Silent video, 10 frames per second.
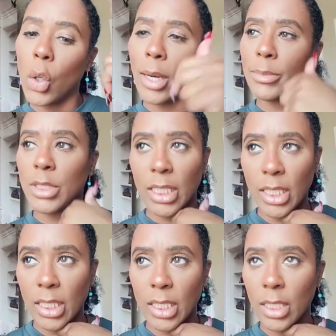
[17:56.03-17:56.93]
No,
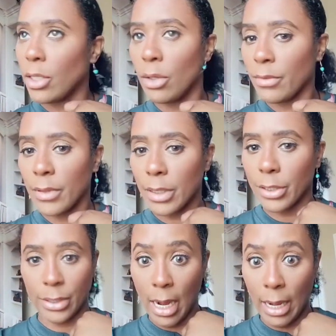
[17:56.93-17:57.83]
the
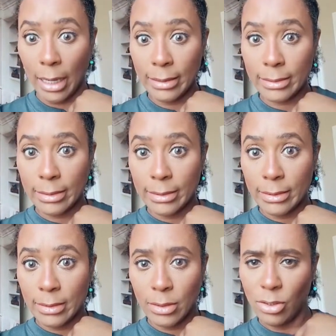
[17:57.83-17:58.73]
fuck you're not.
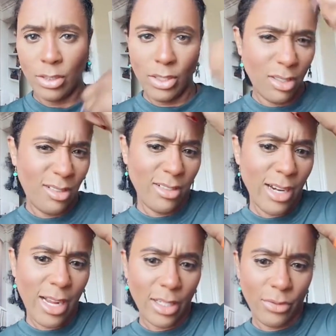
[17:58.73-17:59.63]

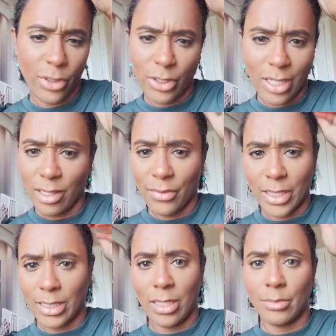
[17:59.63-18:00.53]
You're not
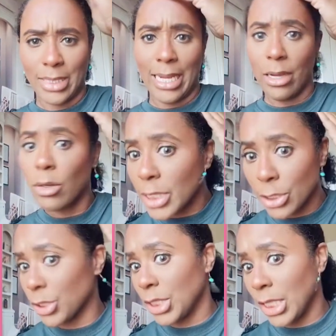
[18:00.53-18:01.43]
gonna fucking come tell
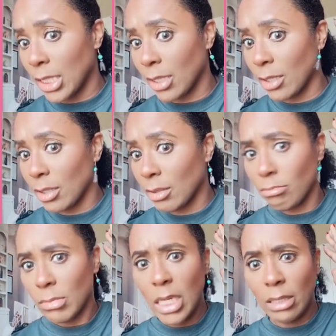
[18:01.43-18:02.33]
me you're cheating.
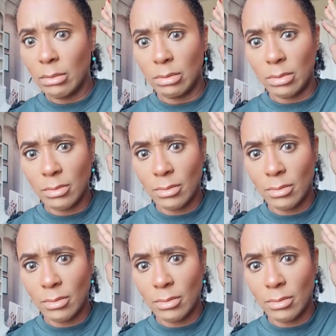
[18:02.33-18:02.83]
No.